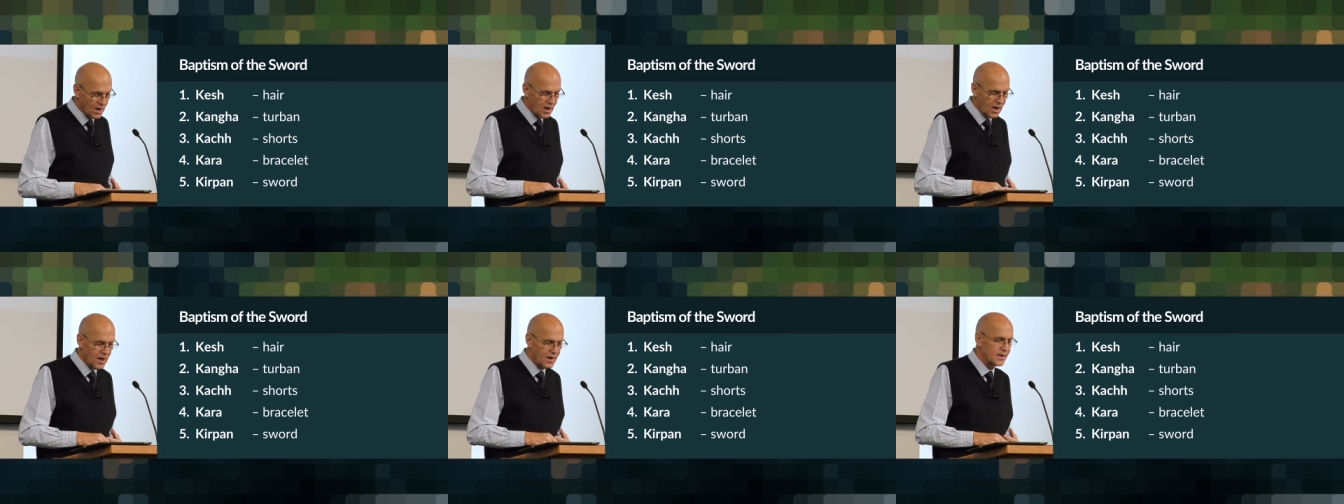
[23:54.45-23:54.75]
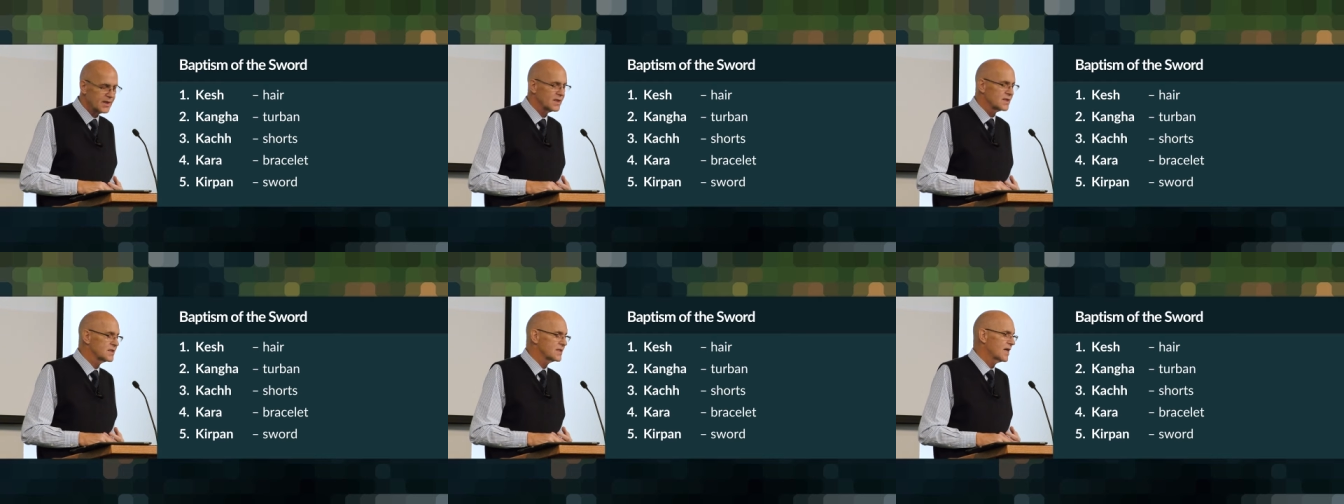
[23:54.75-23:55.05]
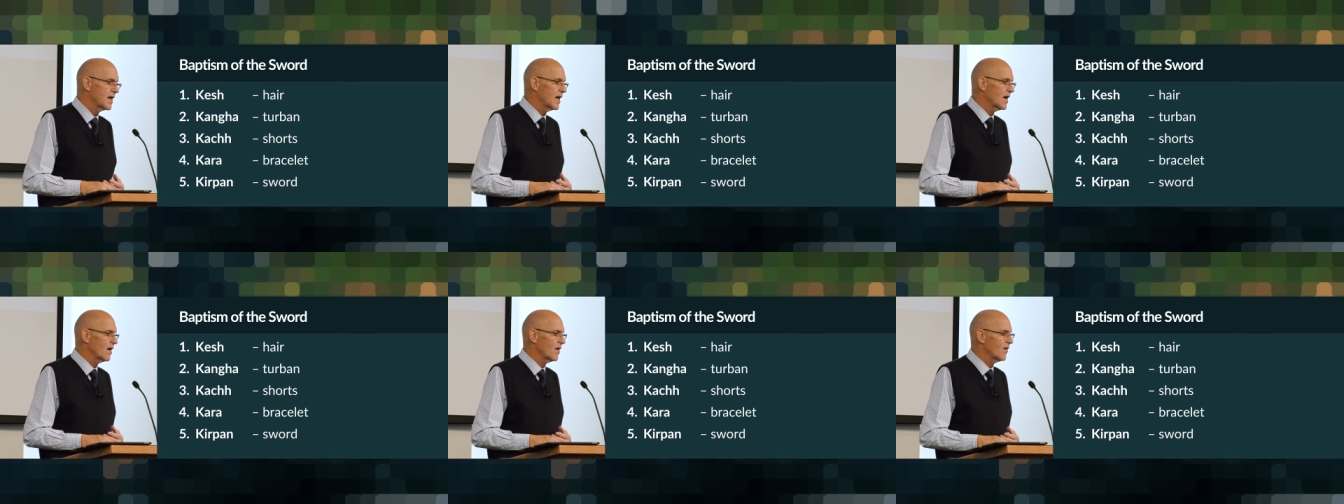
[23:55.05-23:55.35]
on his
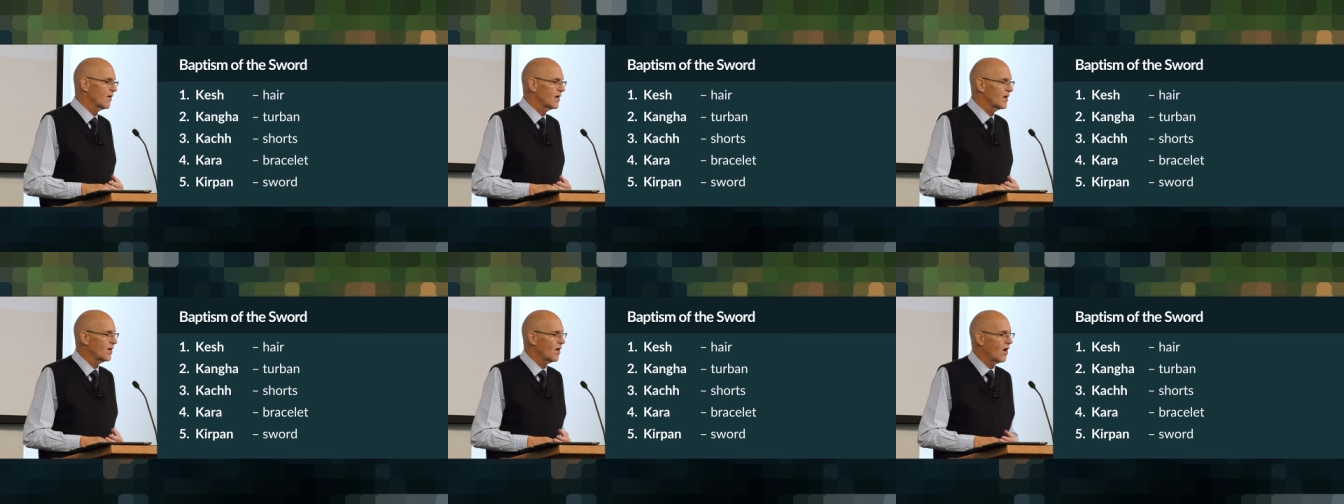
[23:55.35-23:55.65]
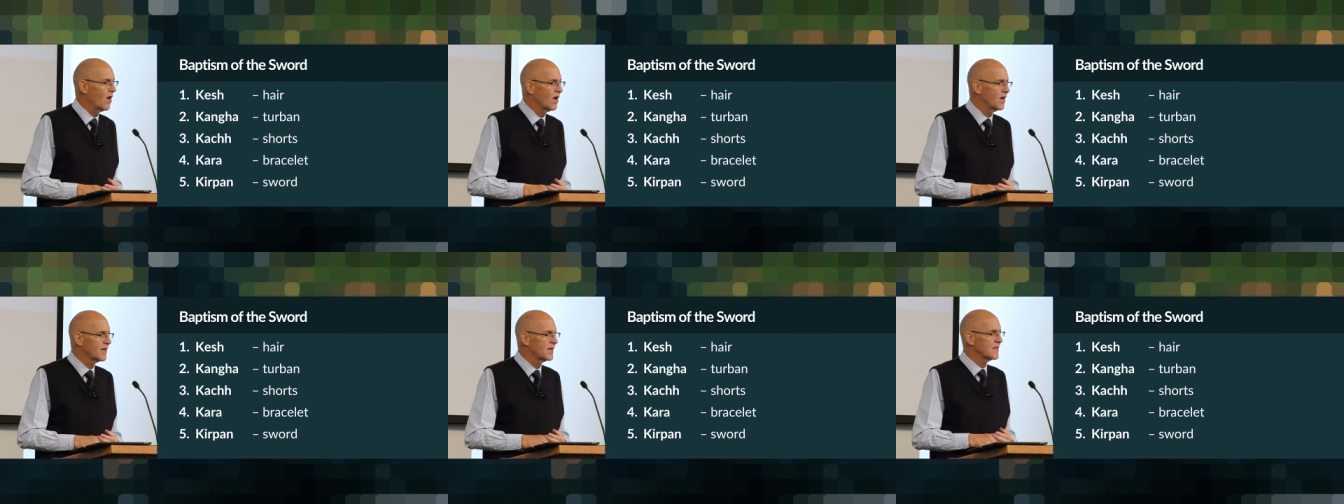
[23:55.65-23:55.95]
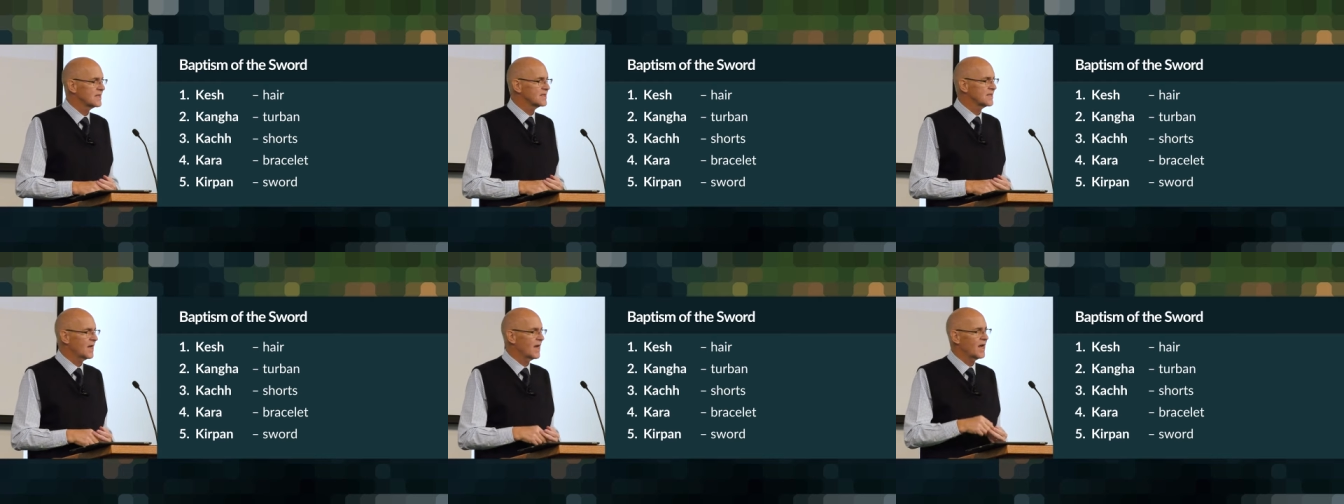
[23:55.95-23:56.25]
hair and on
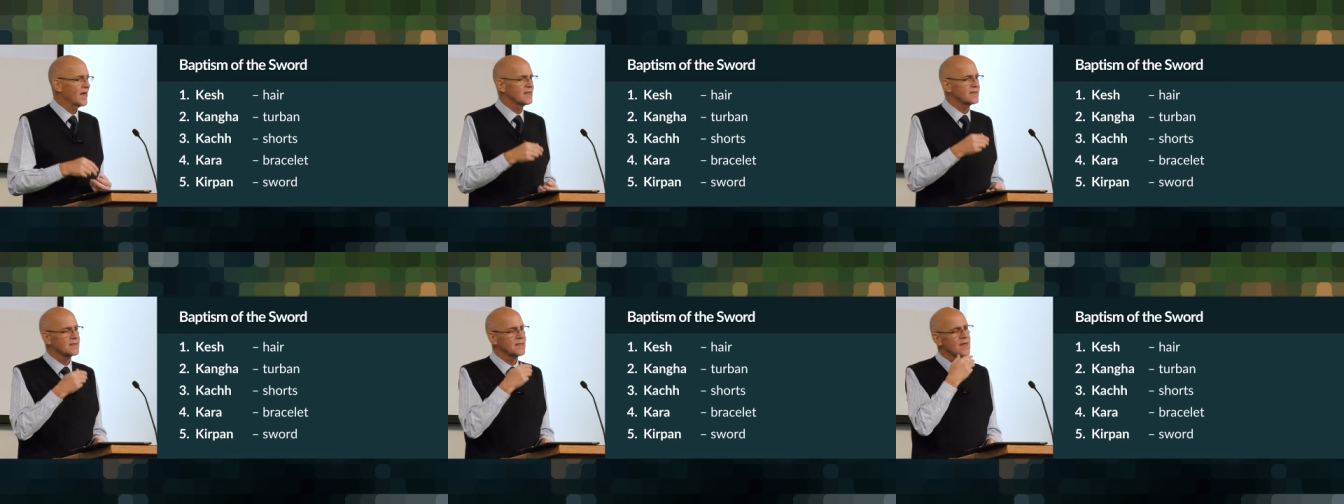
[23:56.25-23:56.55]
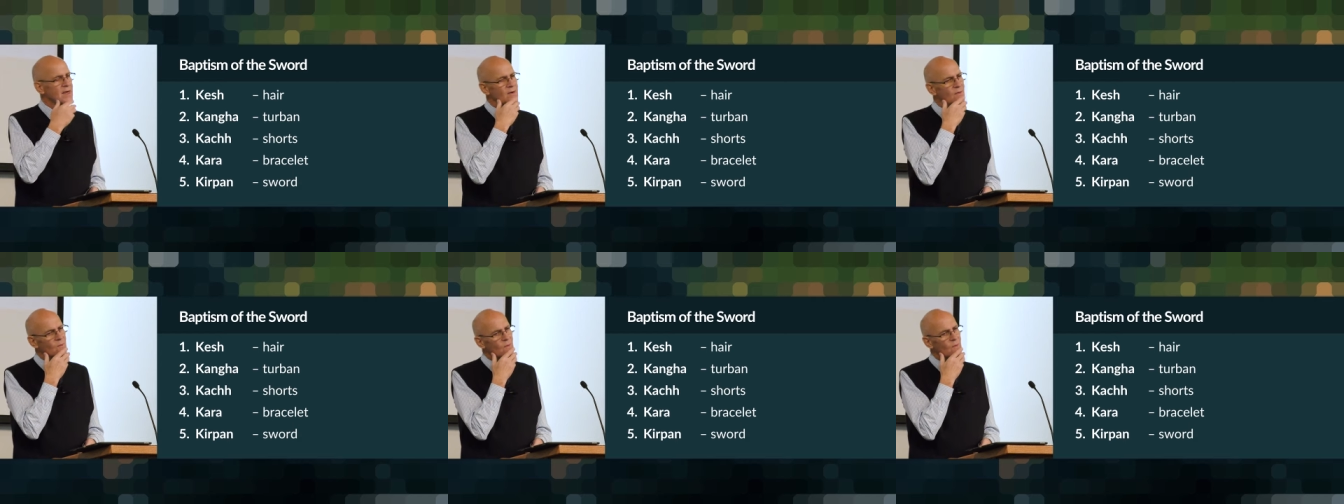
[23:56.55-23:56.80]
his eyes.